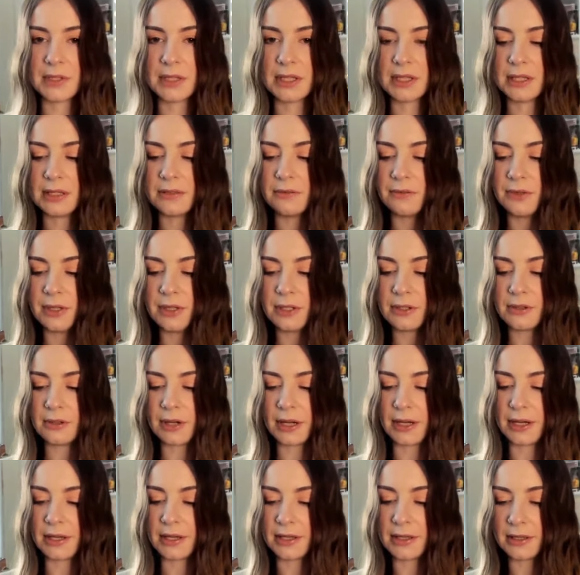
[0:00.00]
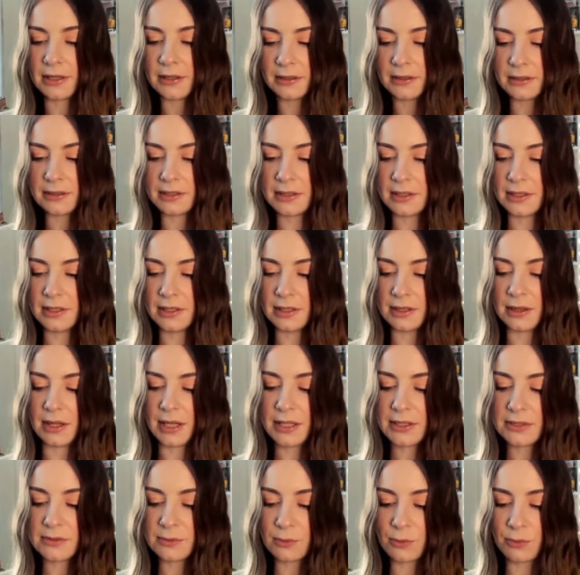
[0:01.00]
Invader A,
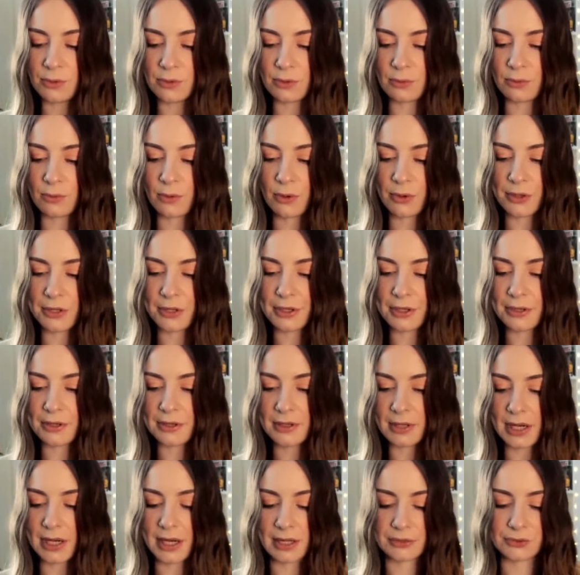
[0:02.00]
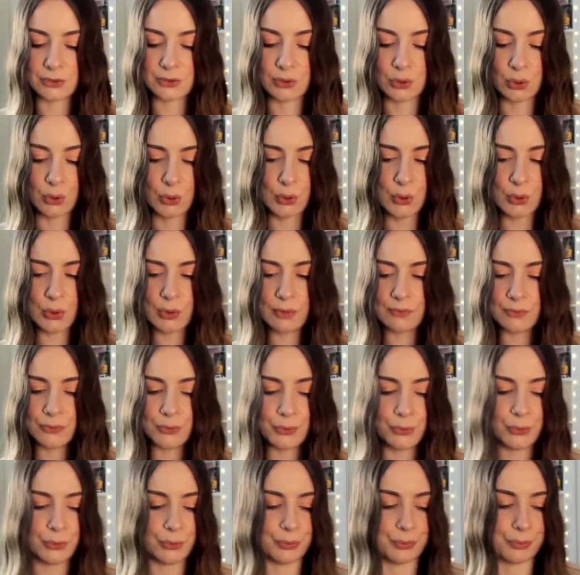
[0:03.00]
Lightsworn Warrior, and Tour of
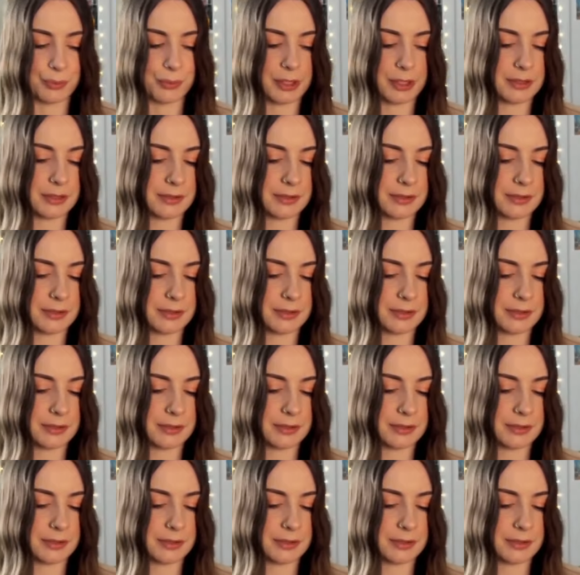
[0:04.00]
Doom.